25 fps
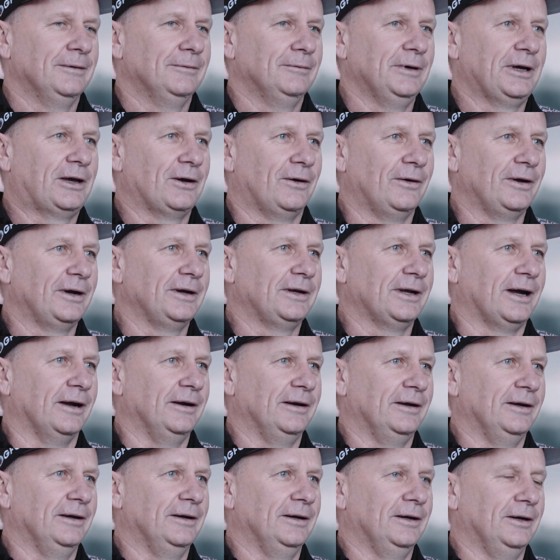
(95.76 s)
we kind of
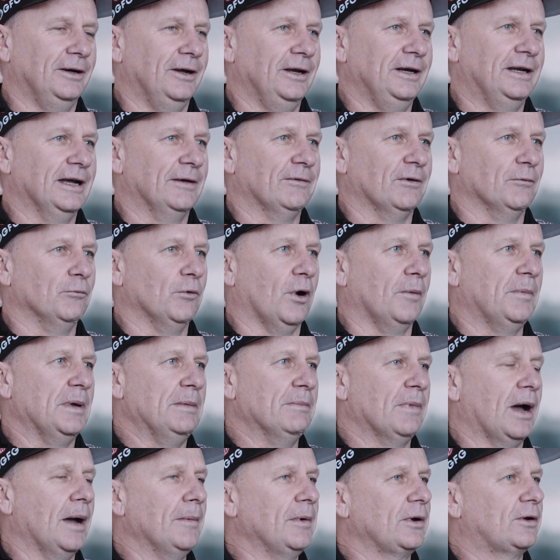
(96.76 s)
don't need to have a
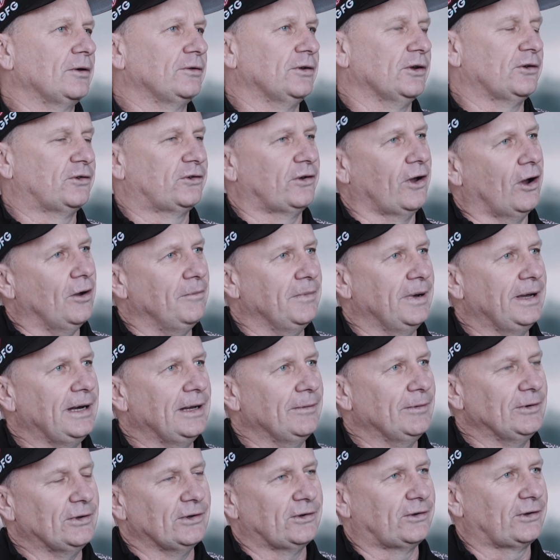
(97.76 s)
Robbie moment because there's so
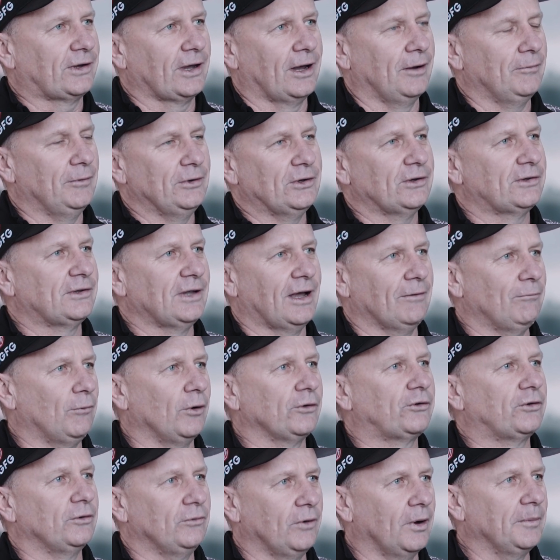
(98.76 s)
many. We just love
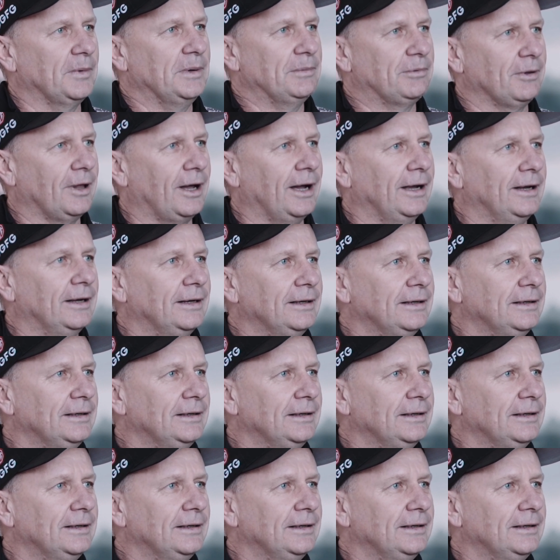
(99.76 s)
watching Robbie play.